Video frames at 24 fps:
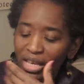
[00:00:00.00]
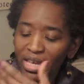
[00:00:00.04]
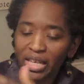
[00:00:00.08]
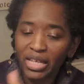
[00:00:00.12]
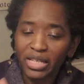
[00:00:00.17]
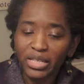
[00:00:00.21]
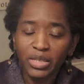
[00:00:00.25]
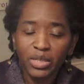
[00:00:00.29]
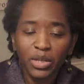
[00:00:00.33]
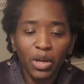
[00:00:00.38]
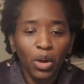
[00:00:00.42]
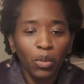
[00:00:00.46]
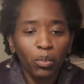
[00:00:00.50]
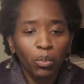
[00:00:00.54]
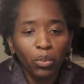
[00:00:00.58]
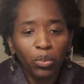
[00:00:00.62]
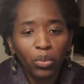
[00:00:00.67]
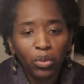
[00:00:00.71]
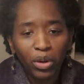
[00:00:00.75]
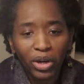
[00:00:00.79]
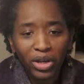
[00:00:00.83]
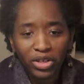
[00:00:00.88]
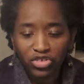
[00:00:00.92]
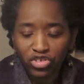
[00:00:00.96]
It's a
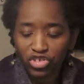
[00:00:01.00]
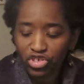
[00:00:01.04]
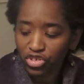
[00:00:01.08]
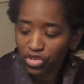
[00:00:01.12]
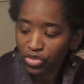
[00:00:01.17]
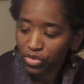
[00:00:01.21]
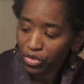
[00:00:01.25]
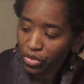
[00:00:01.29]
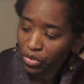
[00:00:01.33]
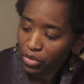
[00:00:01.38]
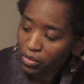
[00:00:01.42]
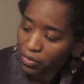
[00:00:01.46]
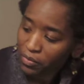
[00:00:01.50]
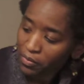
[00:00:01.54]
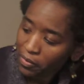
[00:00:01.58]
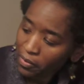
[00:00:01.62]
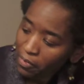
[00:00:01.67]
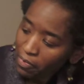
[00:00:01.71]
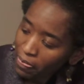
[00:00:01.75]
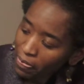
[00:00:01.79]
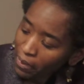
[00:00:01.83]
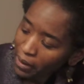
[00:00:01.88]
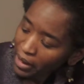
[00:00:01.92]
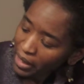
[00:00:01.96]
prayer journal,
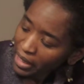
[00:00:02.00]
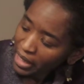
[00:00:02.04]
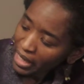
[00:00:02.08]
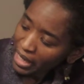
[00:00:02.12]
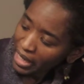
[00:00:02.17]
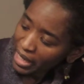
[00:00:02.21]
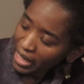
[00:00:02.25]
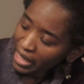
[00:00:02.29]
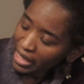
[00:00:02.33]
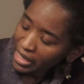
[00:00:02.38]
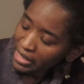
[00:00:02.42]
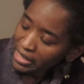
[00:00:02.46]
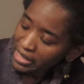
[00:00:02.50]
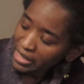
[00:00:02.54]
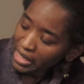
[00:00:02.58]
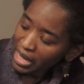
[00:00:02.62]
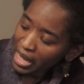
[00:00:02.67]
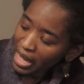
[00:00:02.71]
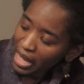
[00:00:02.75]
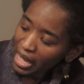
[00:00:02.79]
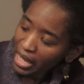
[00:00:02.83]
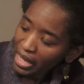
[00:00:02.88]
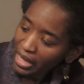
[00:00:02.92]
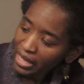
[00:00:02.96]
and
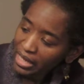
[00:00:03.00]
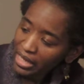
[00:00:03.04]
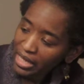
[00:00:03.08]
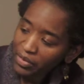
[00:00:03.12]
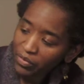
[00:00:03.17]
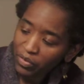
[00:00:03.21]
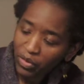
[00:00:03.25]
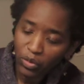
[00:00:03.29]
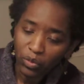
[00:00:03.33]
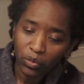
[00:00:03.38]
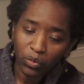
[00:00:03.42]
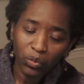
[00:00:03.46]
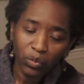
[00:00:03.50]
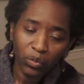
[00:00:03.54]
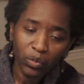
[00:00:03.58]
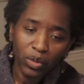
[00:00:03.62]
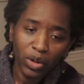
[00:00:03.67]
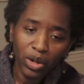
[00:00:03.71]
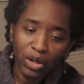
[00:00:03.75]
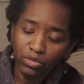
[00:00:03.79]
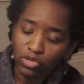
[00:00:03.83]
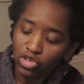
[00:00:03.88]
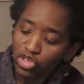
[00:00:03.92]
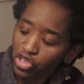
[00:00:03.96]
I even
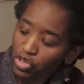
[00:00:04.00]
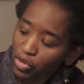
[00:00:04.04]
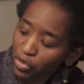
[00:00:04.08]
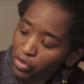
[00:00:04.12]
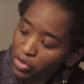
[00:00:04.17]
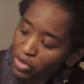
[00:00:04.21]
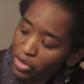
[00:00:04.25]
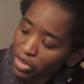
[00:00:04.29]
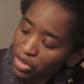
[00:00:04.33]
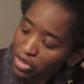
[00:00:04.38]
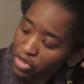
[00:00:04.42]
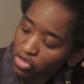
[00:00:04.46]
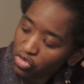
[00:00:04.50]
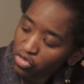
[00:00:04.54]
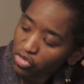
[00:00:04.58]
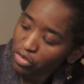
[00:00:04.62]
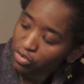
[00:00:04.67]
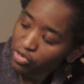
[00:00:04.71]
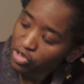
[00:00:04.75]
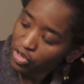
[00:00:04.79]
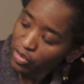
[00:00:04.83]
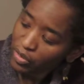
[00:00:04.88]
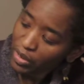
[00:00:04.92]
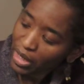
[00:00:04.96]
chose the
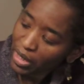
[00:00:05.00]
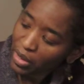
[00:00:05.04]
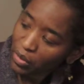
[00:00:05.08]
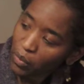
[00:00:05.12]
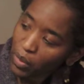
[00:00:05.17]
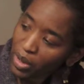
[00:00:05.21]
scripture that I